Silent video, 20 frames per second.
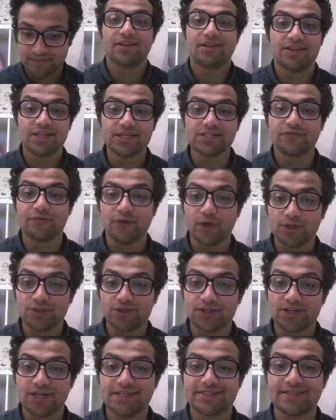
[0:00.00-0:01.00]
This
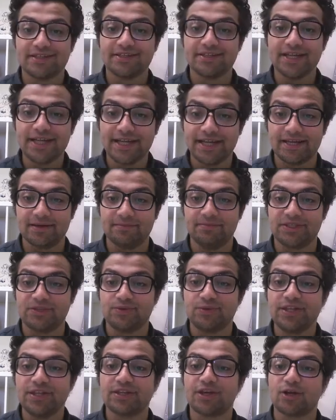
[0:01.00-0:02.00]
folder is a link
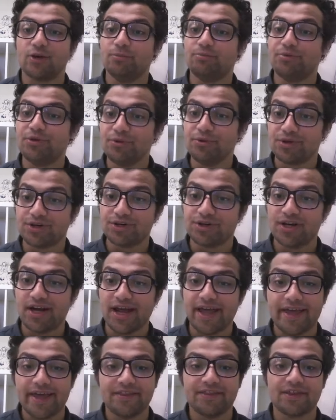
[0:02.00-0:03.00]
between the
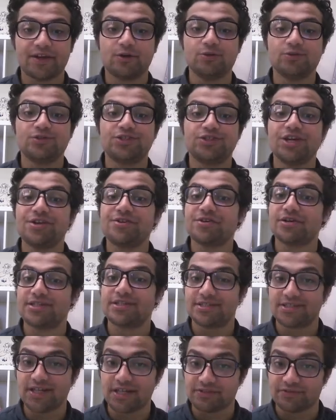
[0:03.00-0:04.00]
computer and the container
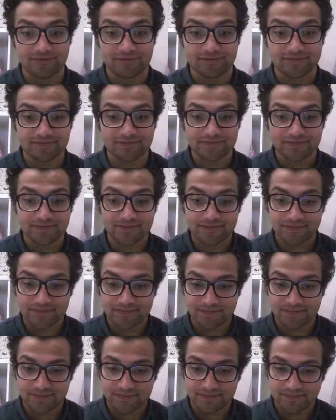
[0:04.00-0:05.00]
itself.
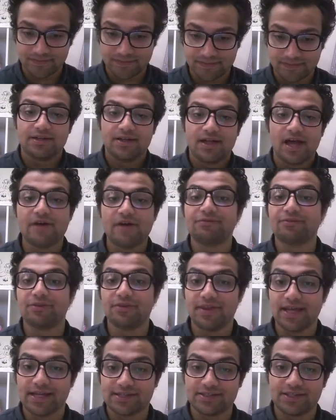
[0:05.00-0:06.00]
After
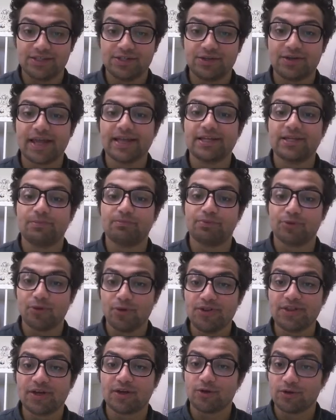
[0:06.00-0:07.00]
that, you can
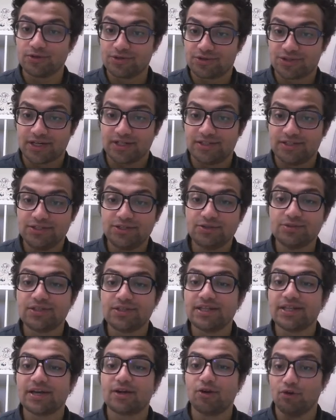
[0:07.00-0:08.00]
deploy the contract
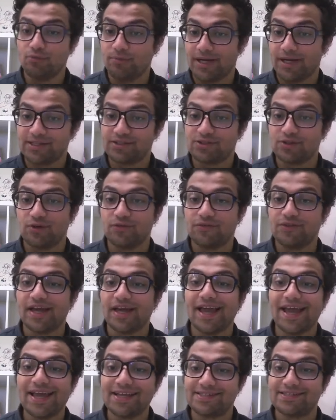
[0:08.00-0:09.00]
using the command of
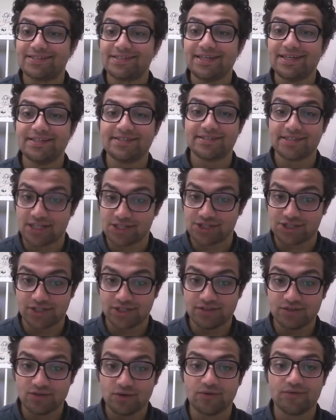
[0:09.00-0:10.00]
the SC
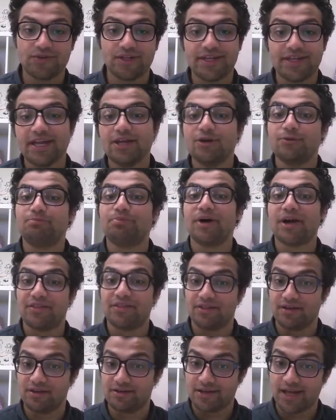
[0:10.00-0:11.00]
section of the
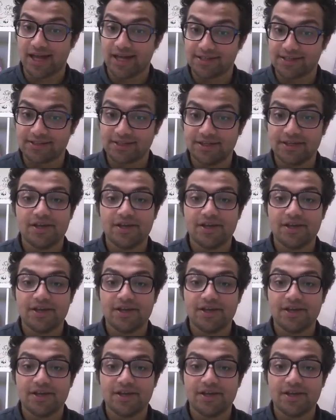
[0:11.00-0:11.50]
NeoPython client.